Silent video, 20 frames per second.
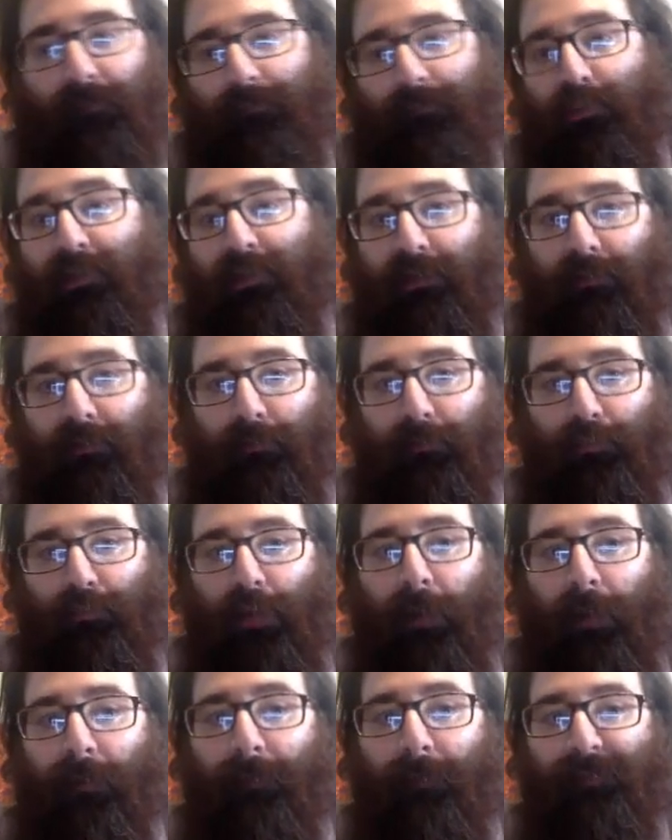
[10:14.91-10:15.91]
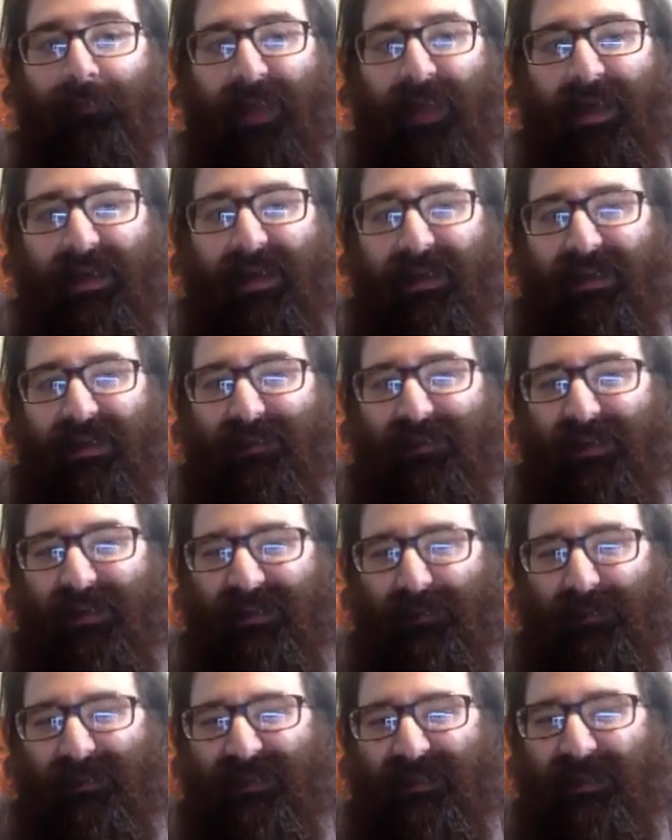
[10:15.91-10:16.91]
particular problem is because
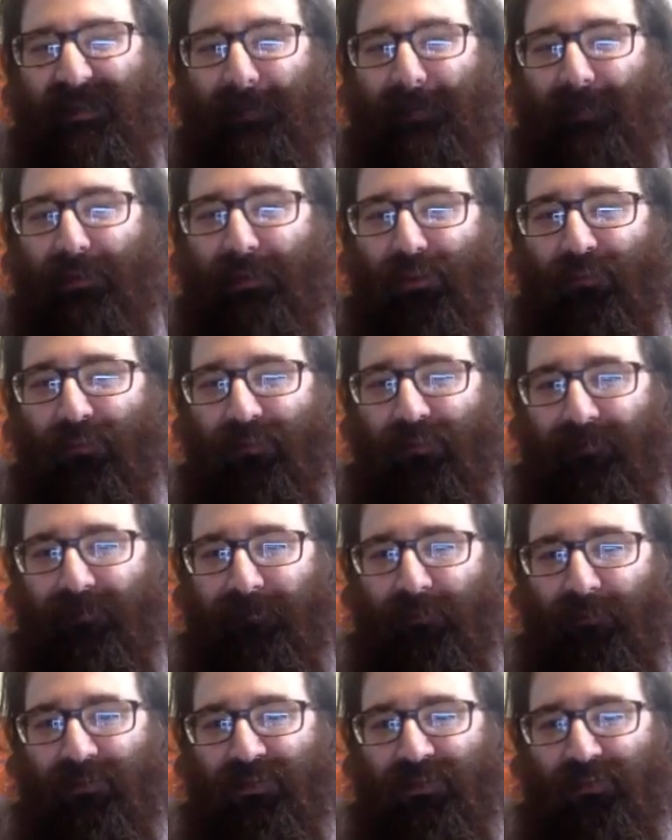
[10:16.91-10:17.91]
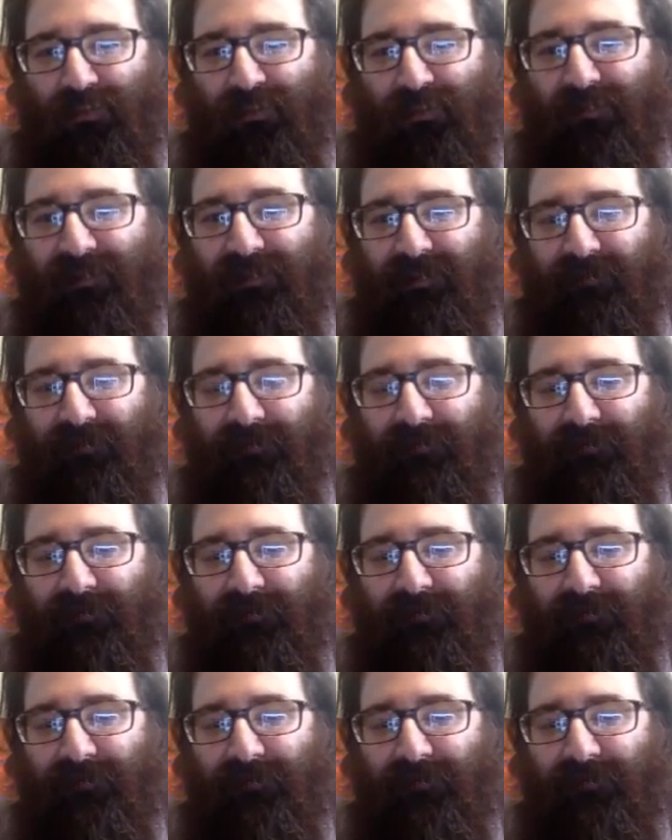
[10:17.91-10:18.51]
I'm skipping over the first derivative.